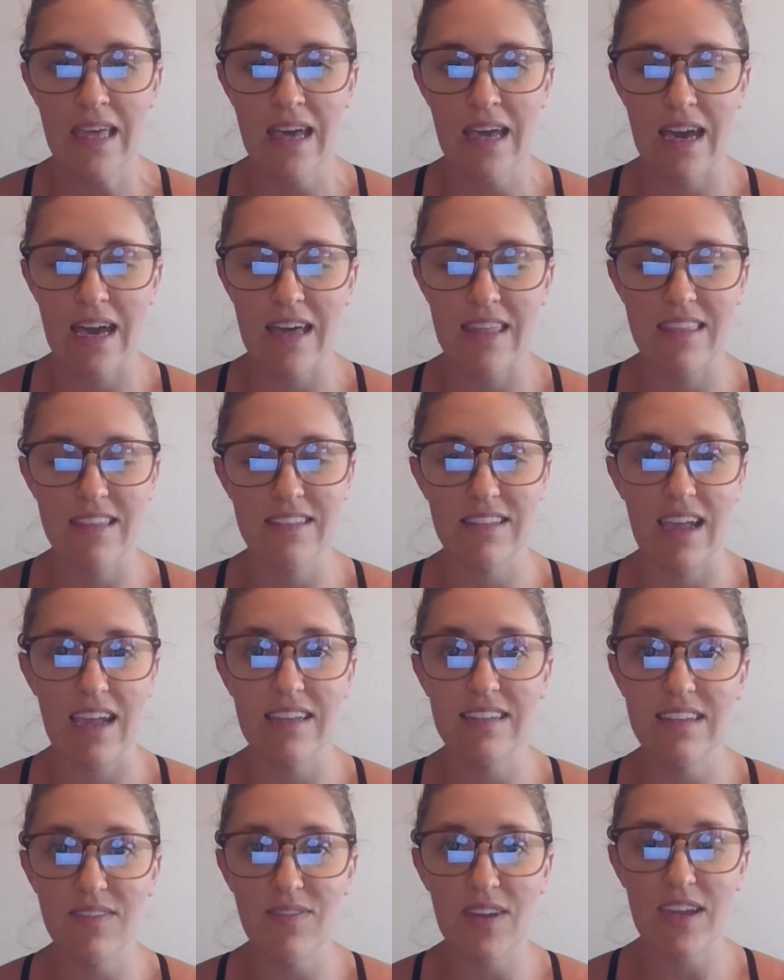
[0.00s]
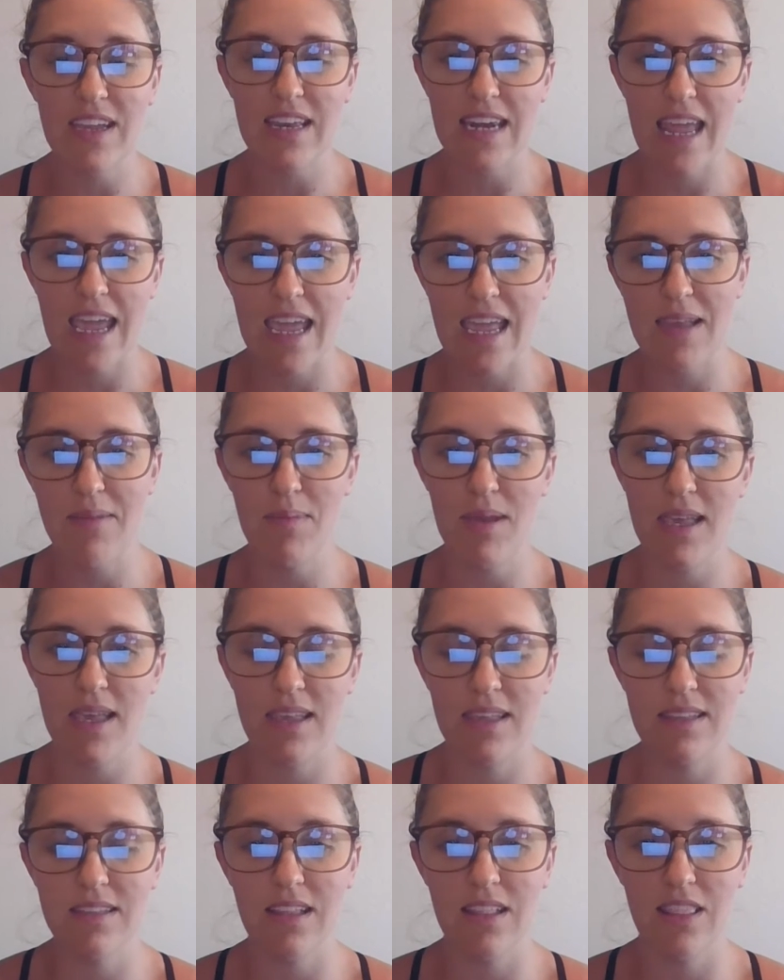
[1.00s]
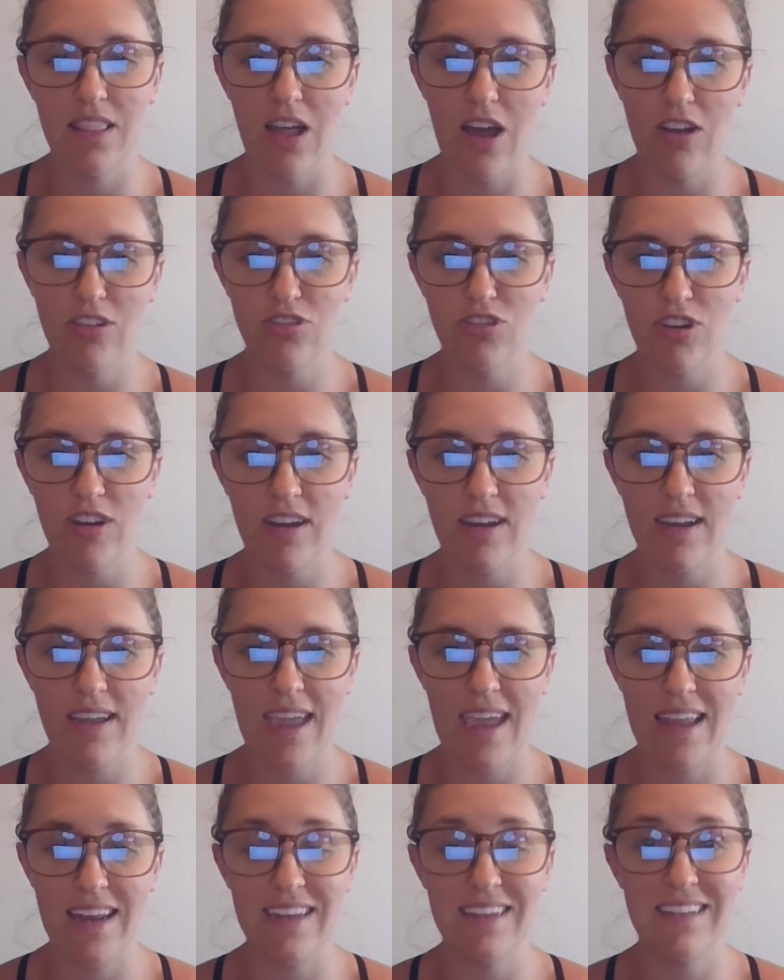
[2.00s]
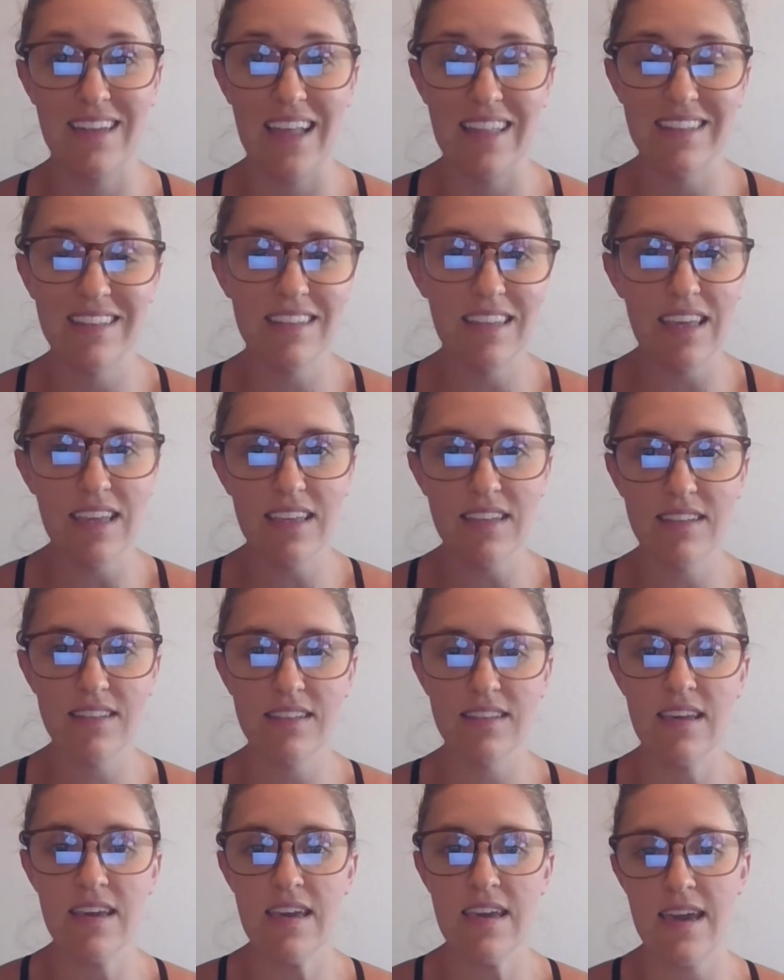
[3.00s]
The scientific name is Lontra canadensis.